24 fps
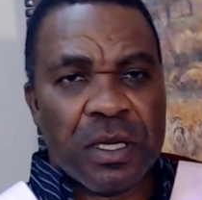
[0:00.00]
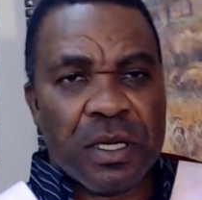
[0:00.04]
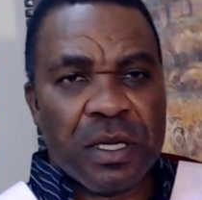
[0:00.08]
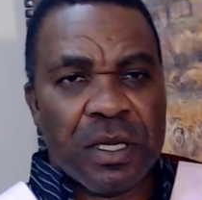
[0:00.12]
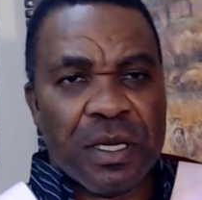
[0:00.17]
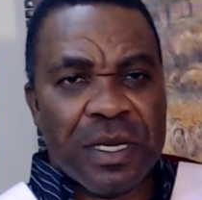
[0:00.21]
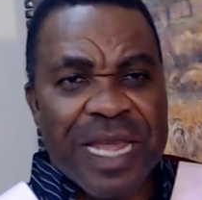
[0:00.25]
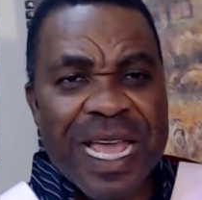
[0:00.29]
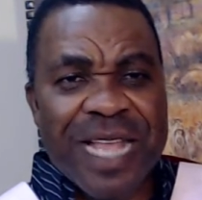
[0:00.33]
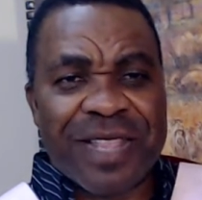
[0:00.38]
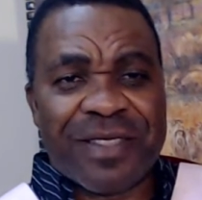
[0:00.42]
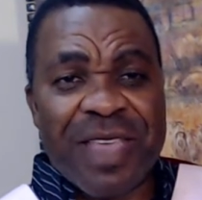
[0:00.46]

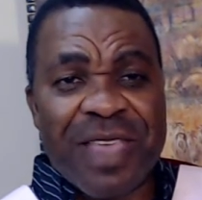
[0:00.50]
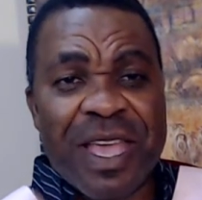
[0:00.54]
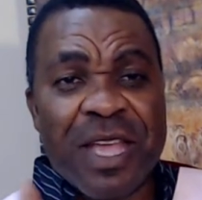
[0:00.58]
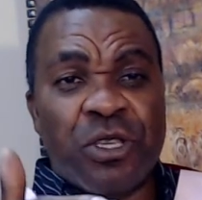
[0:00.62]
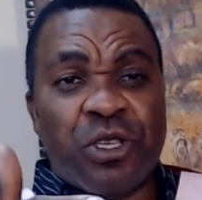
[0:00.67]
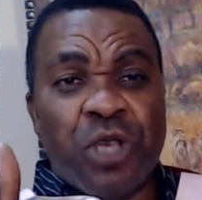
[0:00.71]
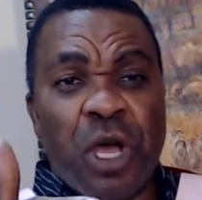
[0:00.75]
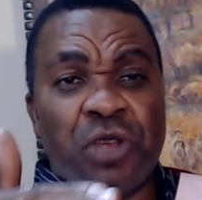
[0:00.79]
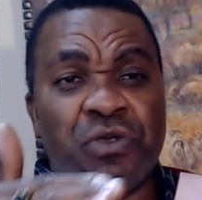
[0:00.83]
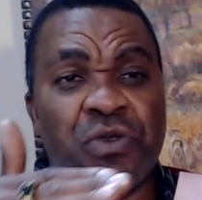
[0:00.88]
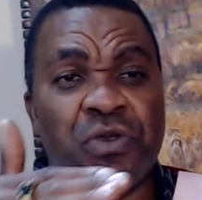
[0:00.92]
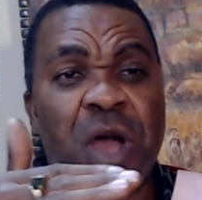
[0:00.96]
The
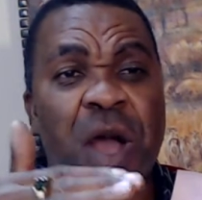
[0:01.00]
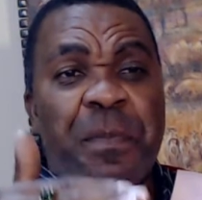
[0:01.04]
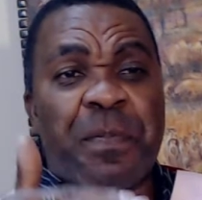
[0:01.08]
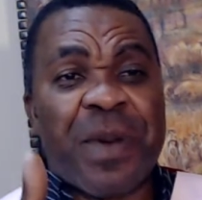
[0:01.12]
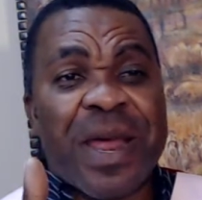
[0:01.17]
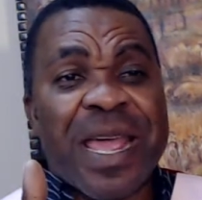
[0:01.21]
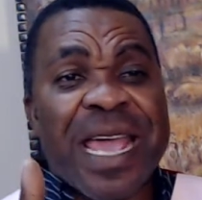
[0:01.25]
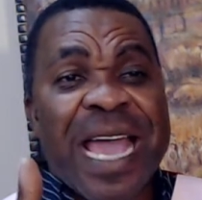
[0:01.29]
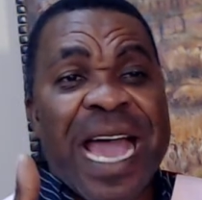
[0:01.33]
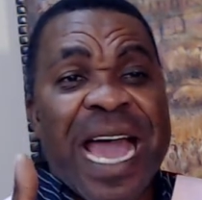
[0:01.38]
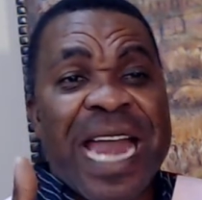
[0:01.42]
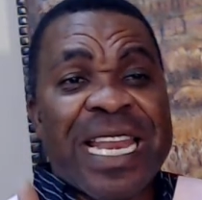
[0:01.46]
things on your
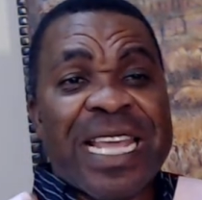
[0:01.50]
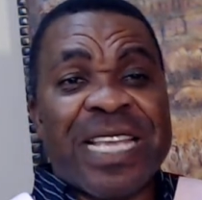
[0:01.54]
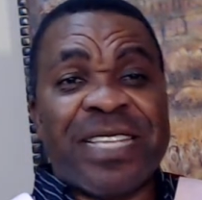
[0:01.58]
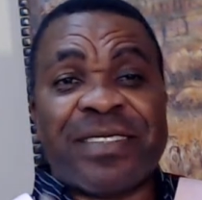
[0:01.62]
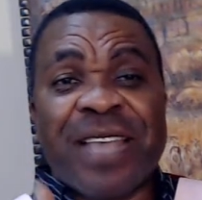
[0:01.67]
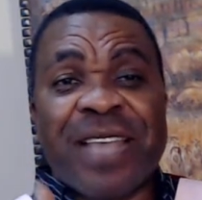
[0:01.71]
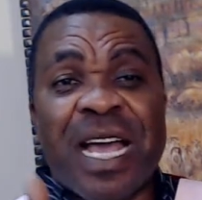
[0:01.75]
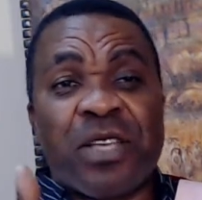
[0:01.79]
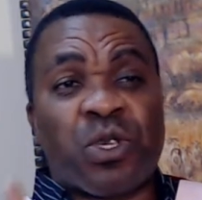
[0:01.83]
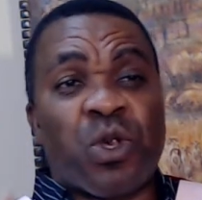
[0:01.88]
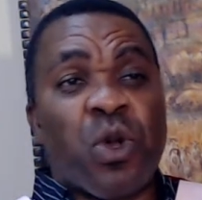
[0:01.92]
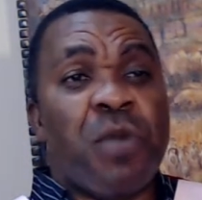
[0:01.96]
prayer
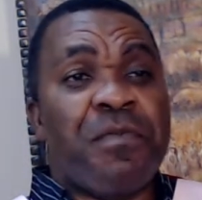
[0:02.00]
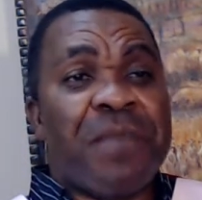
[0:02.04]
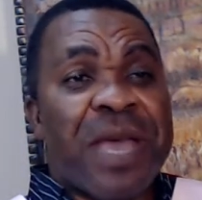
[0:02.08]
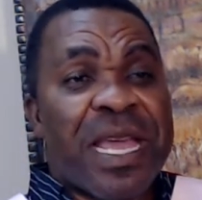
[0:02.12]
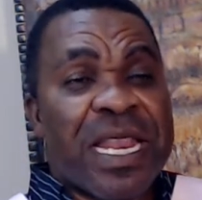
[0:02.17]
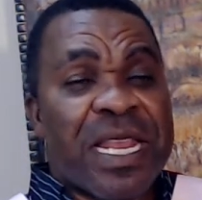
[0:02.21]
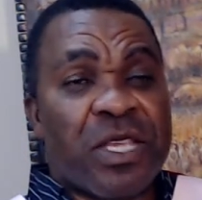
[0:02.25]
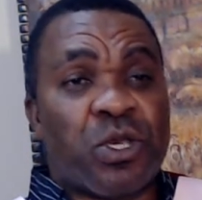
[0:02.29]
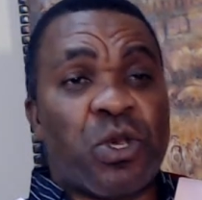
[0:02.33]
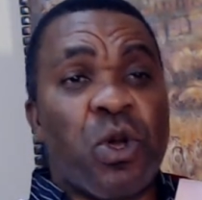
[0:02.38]
list are so many.